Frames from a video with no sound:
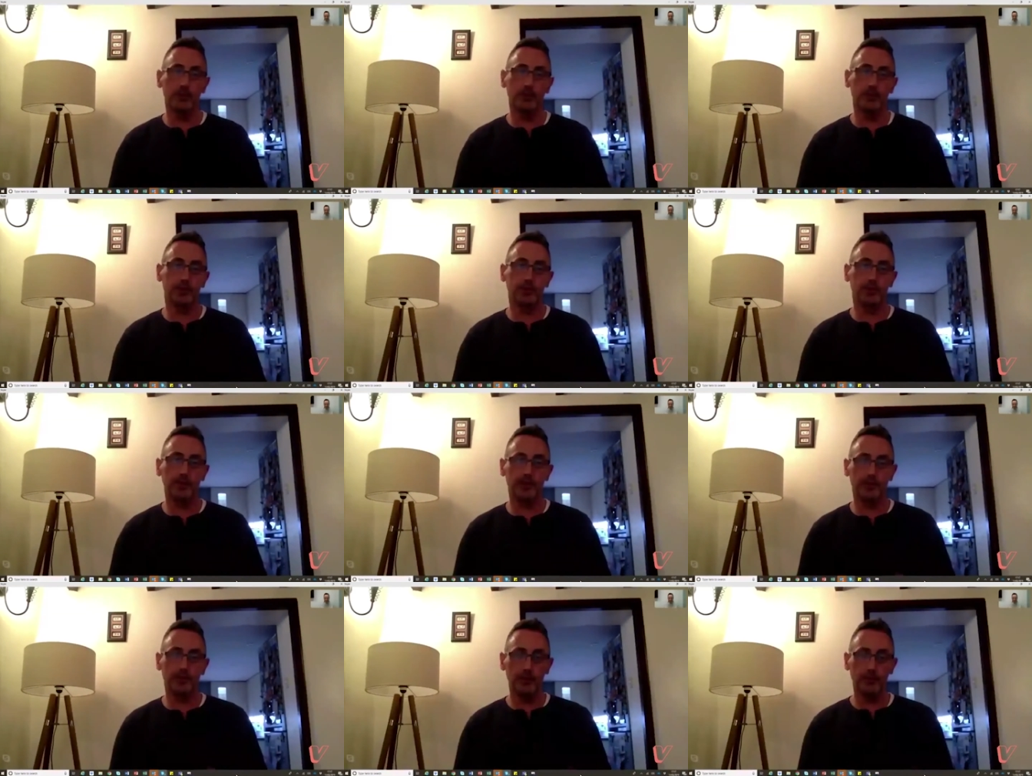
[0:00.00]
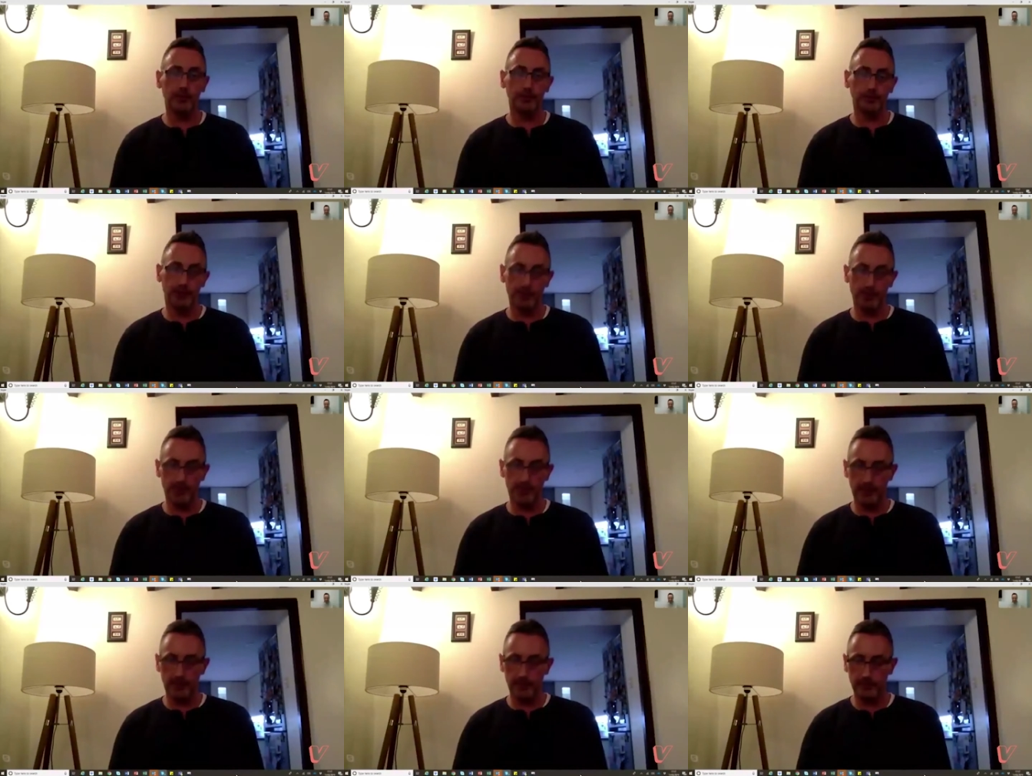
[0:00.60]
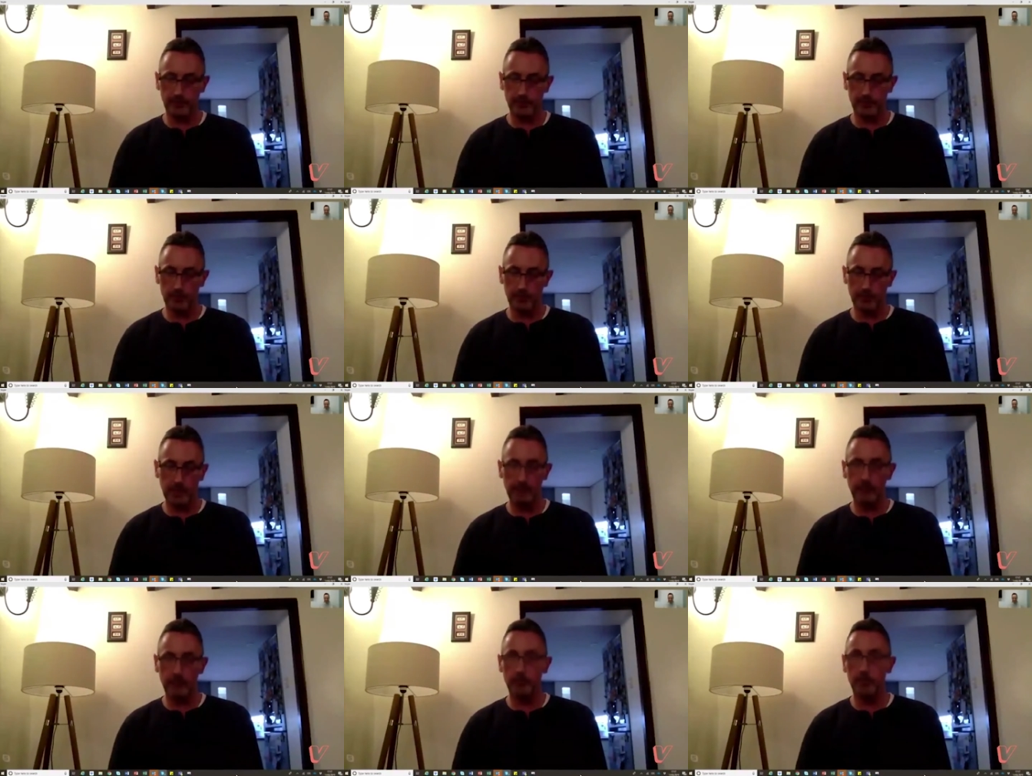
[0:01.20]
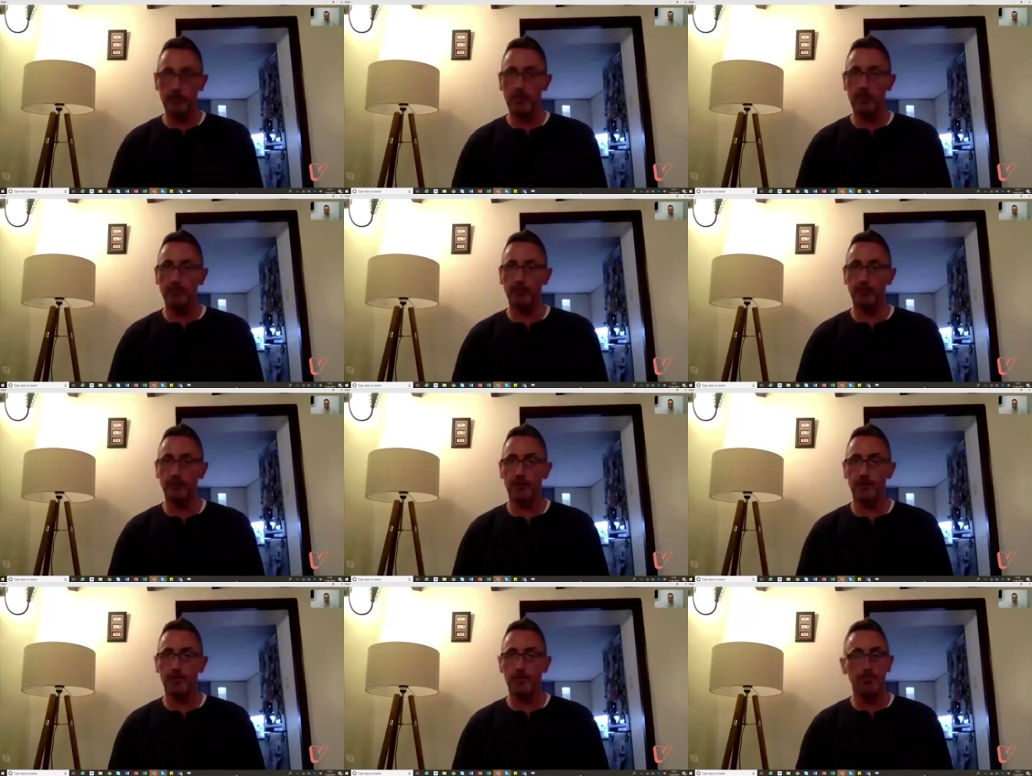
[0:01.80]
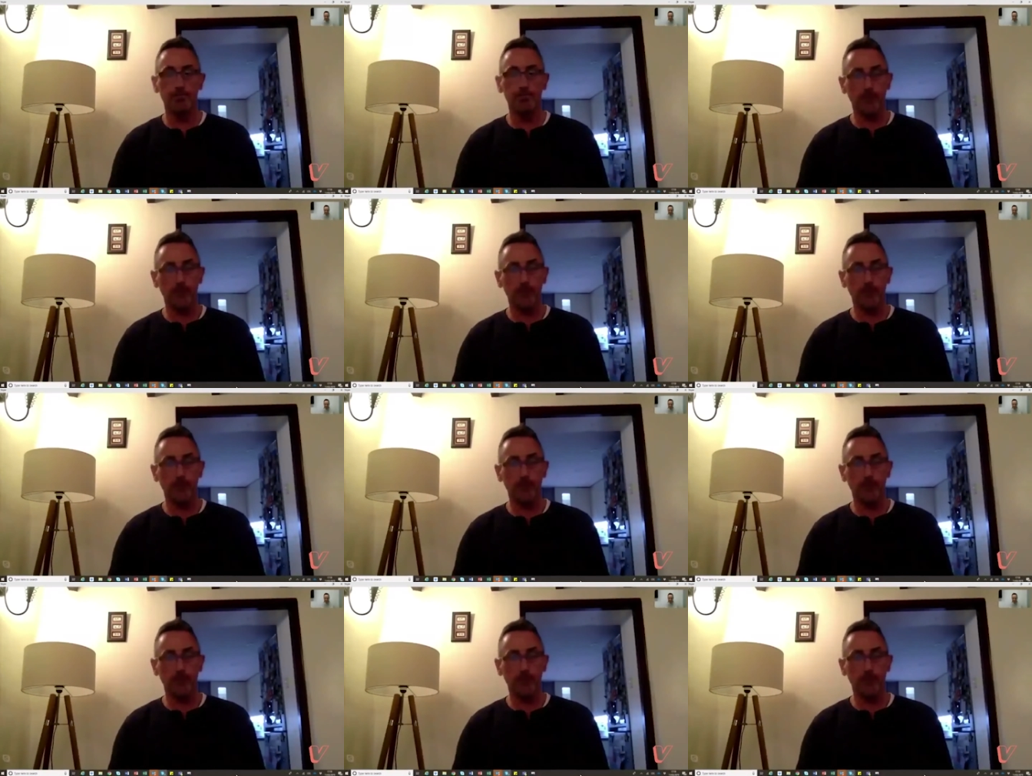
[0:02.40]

So I think those three things, you know, being able to measure,